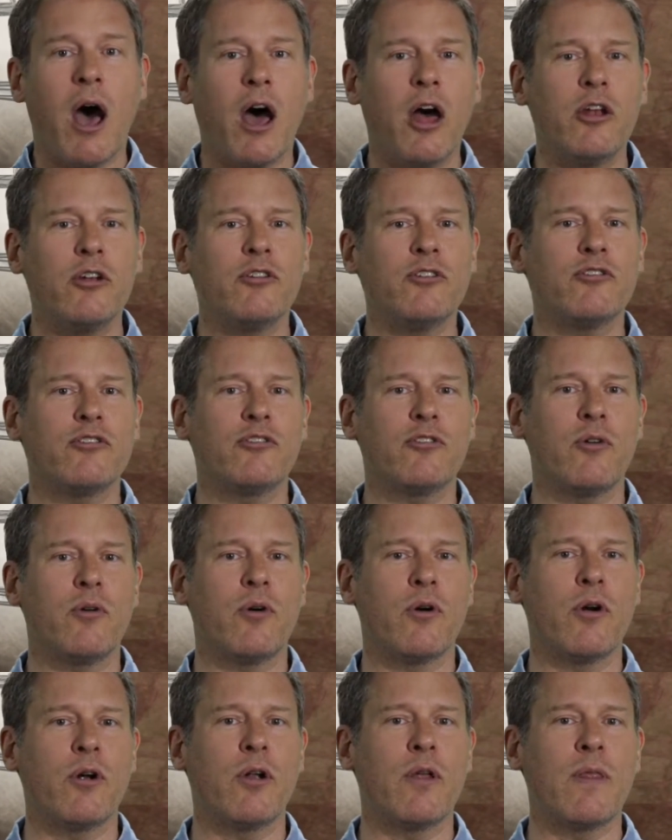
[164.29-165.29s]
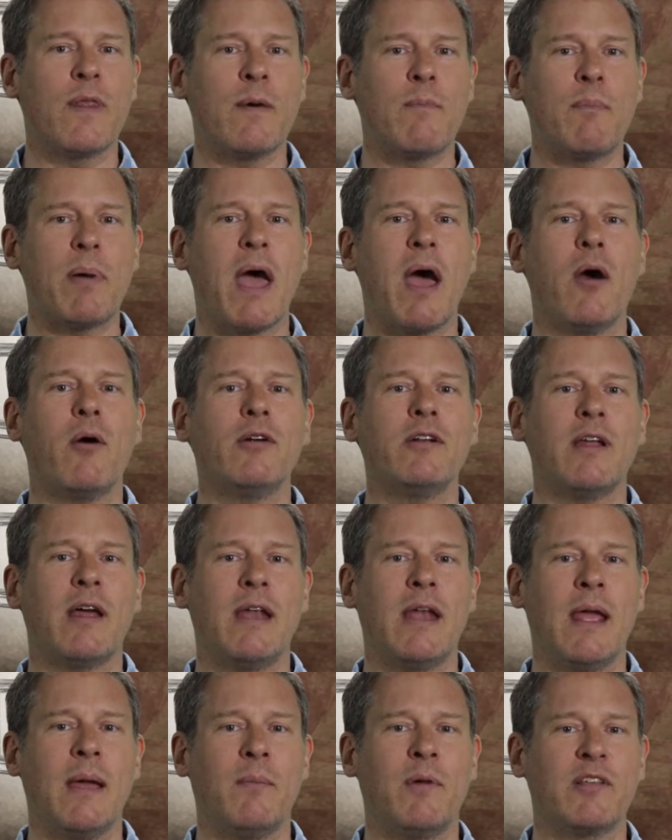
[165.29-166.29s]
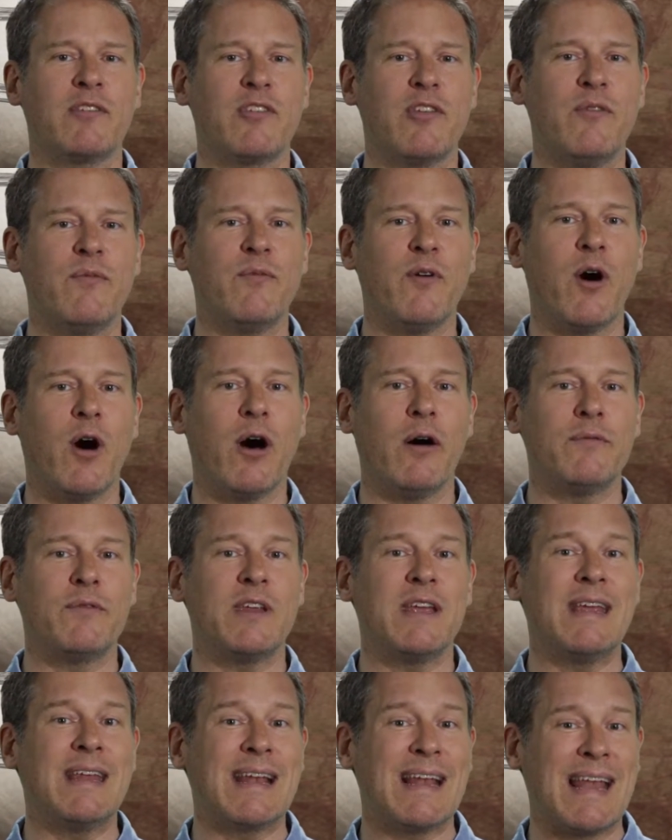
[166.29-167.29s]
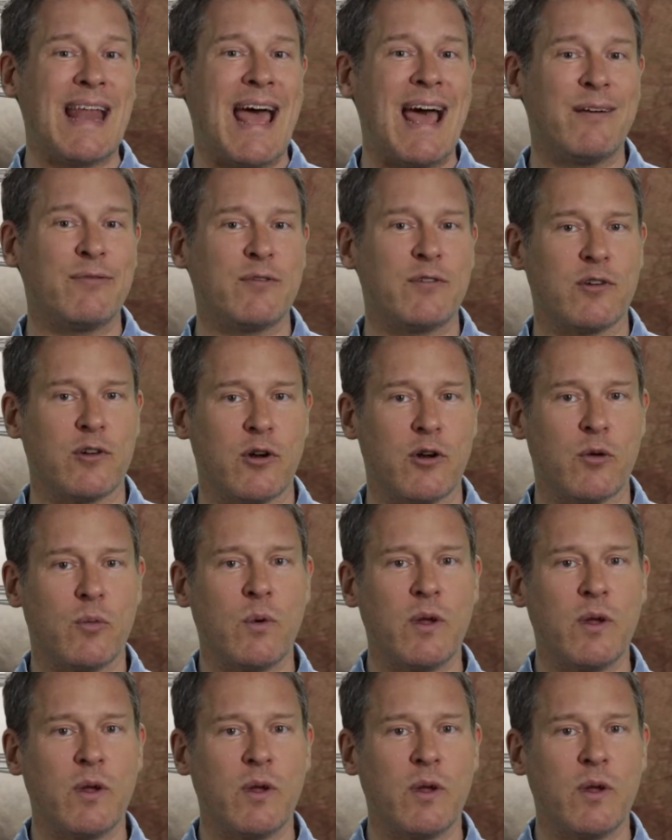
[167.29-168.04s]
underscore the power dynamics involved in laughter.